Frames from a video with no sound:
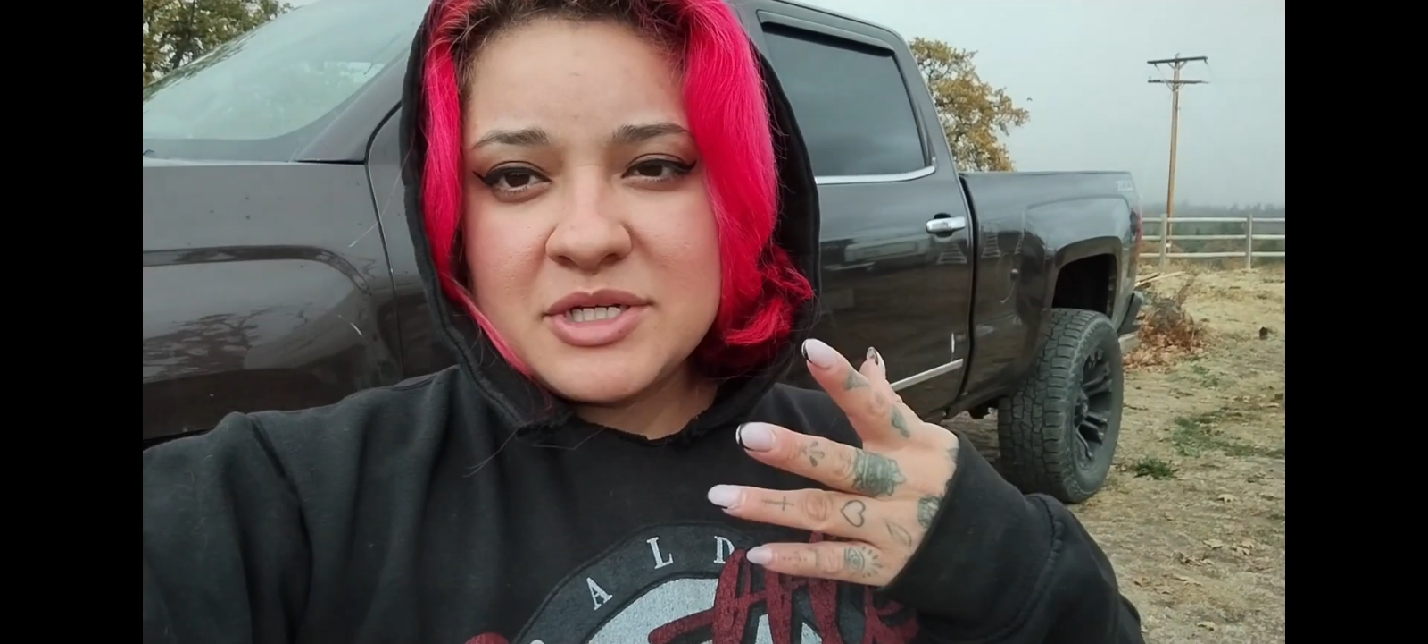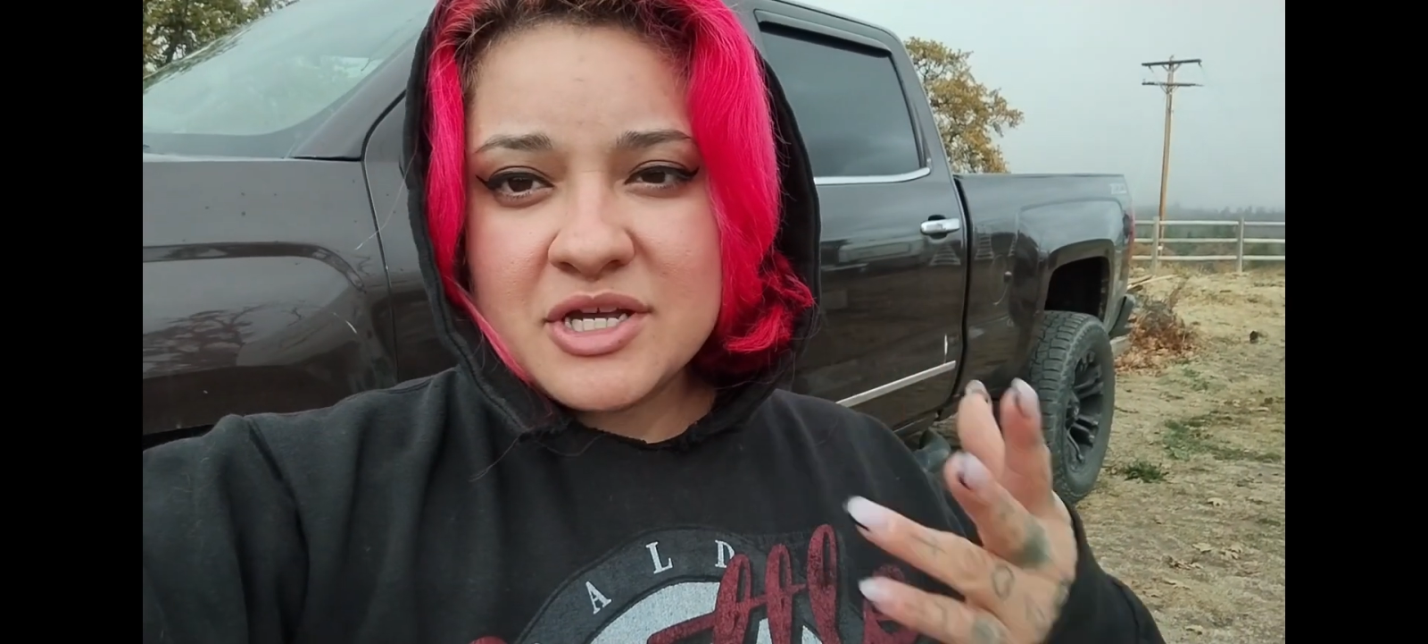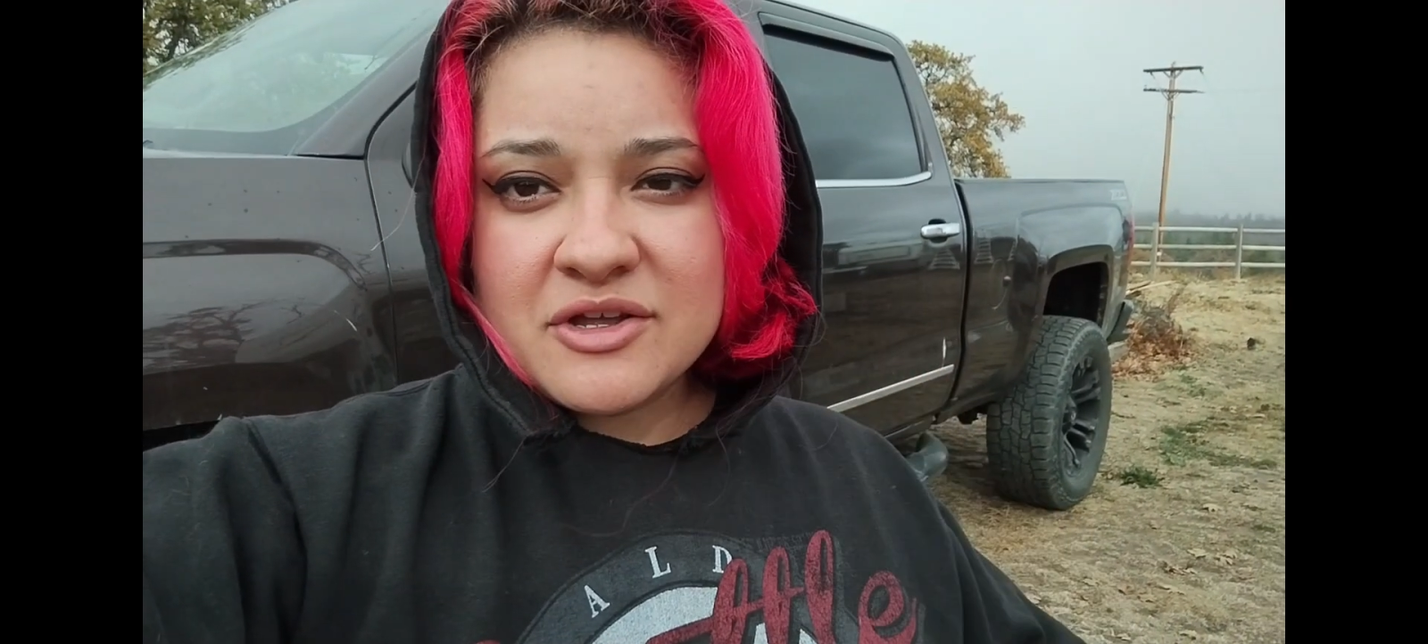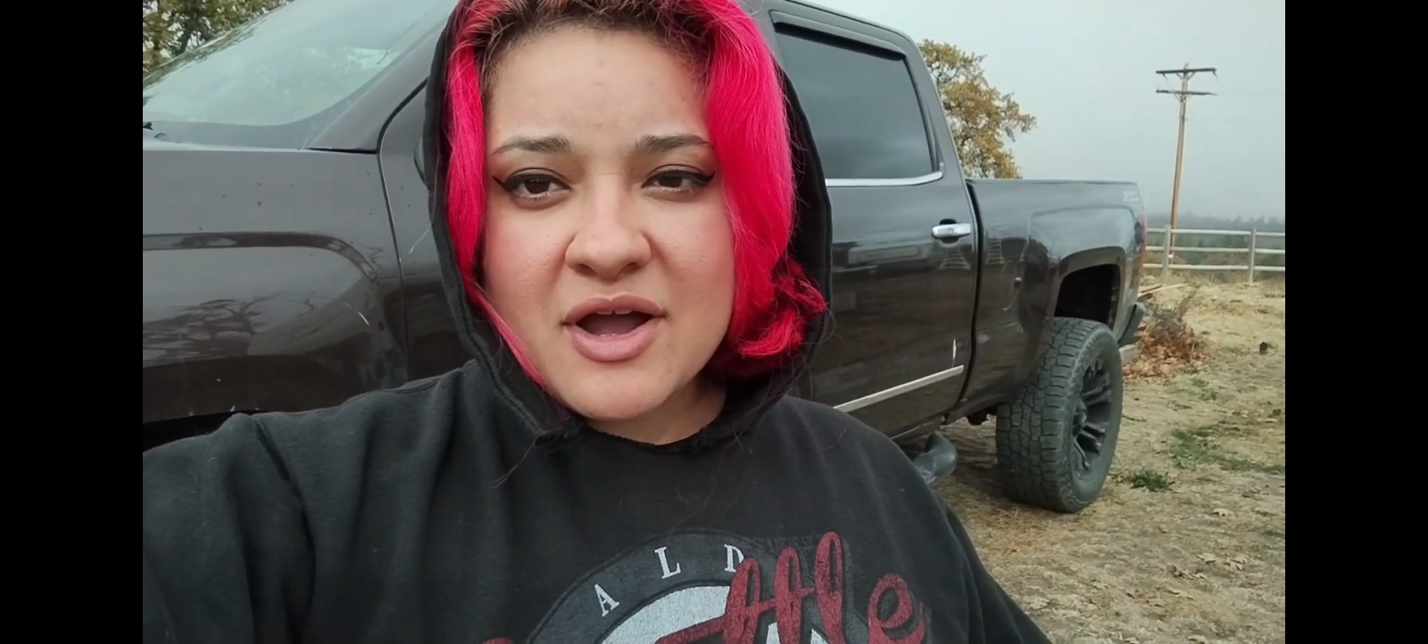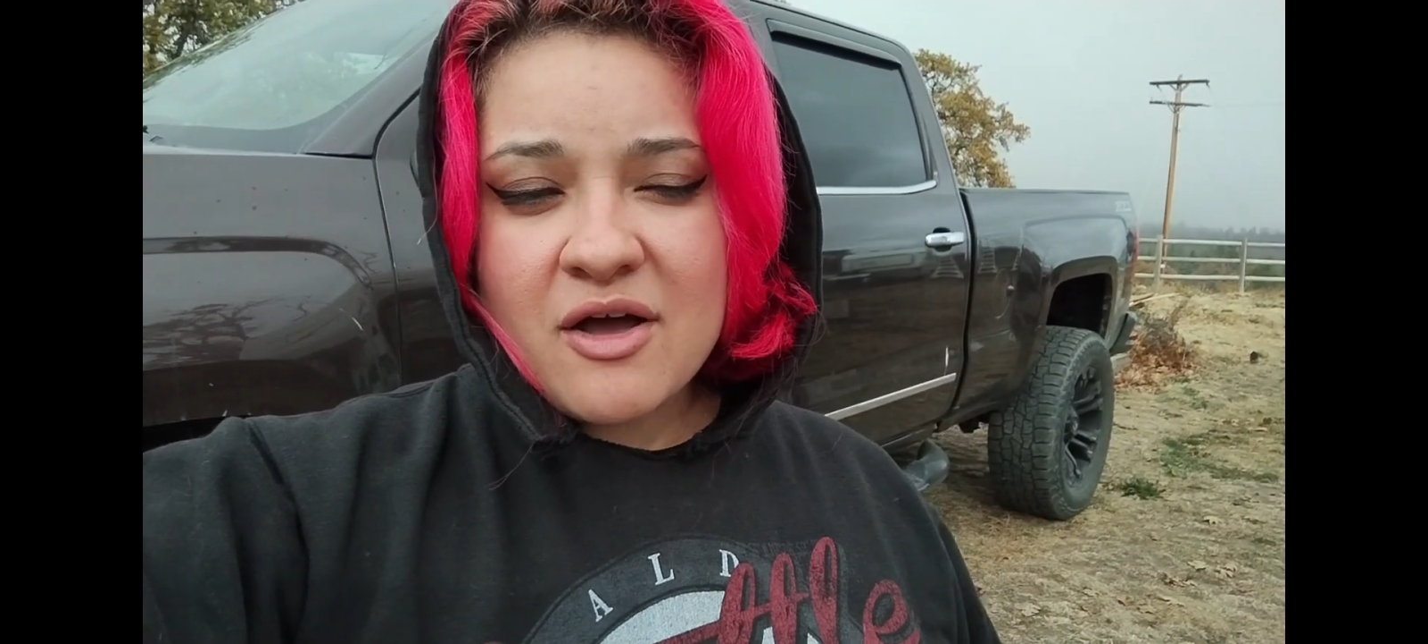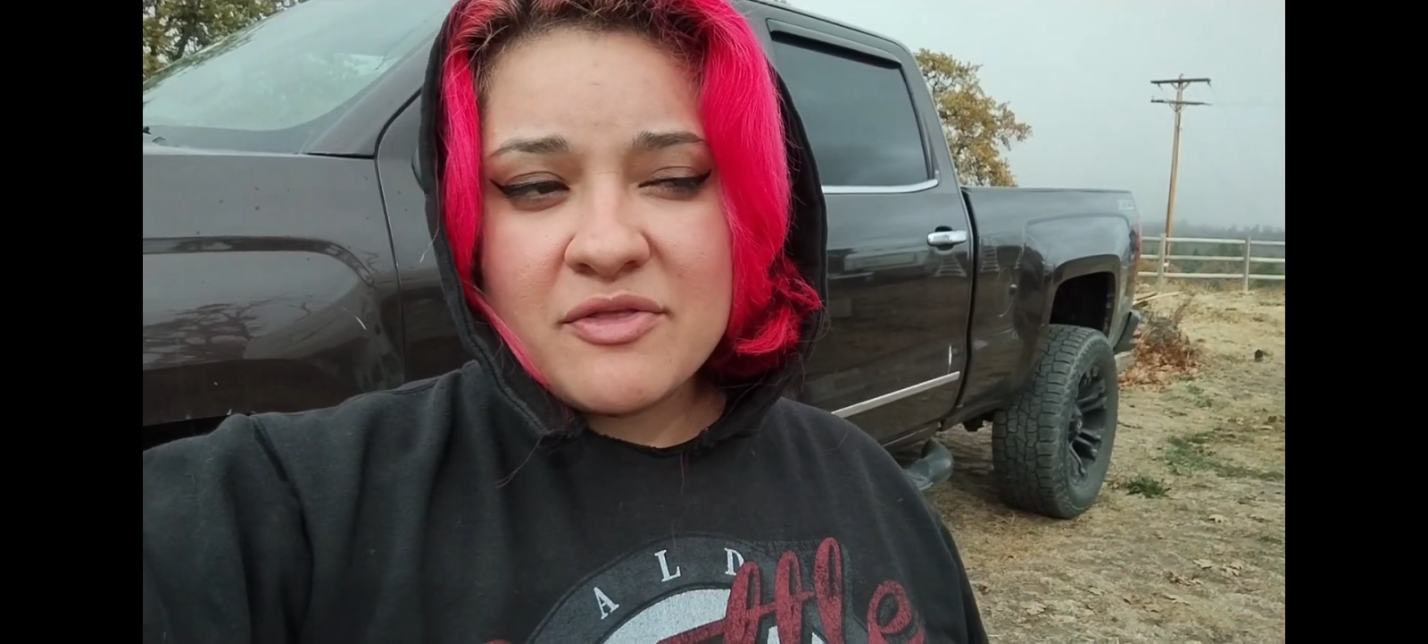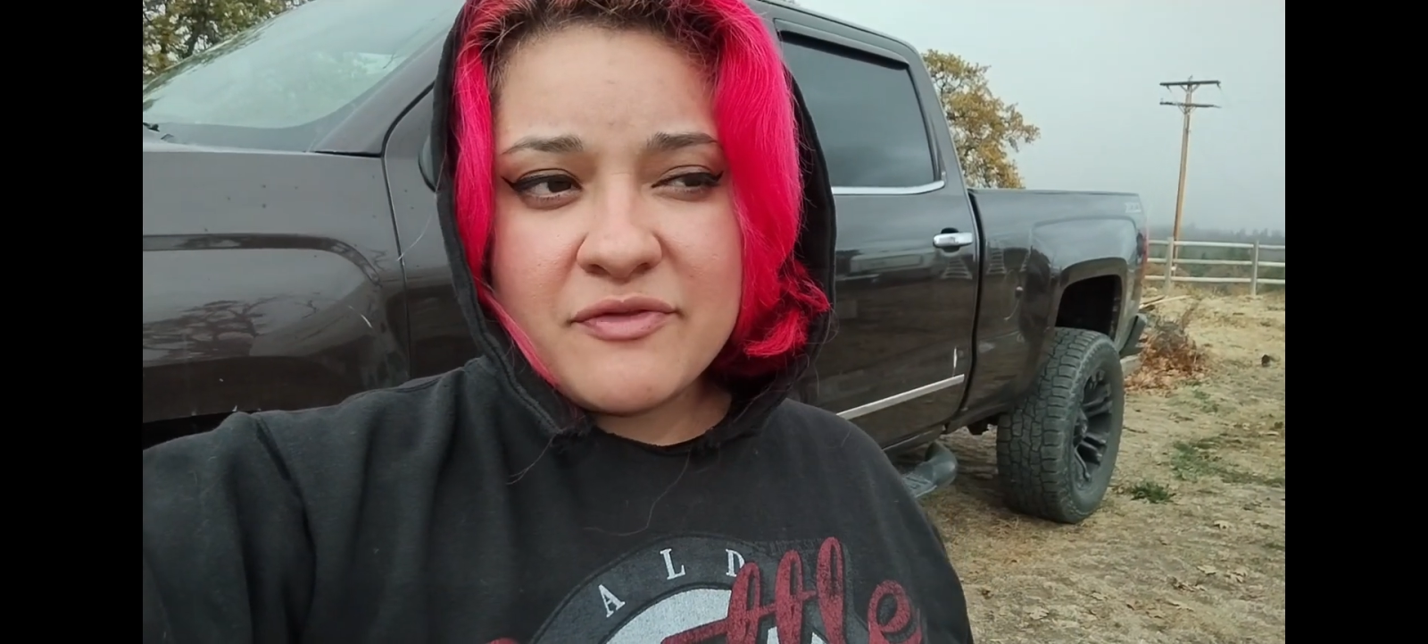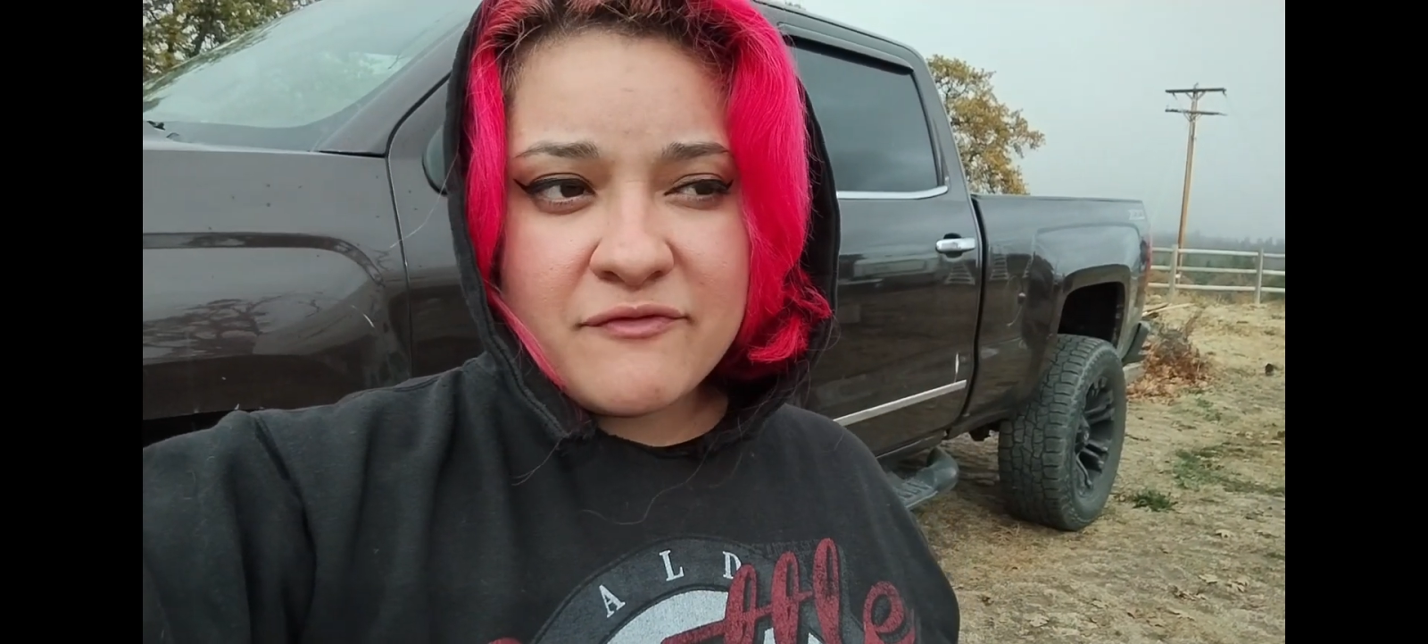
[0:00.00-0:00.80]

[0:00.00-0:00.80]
each other out